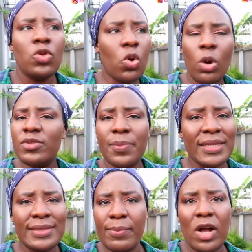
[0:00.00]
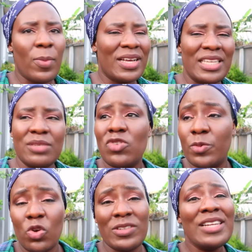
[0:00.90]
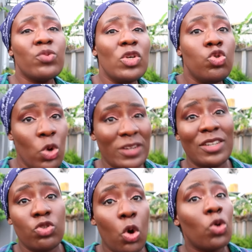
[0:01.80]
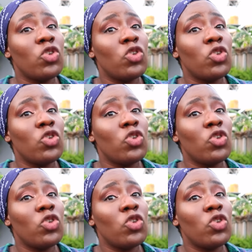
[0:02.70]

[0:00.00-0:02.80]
Don't come to my D M and come and tell me rubbish, because that's when you are trying to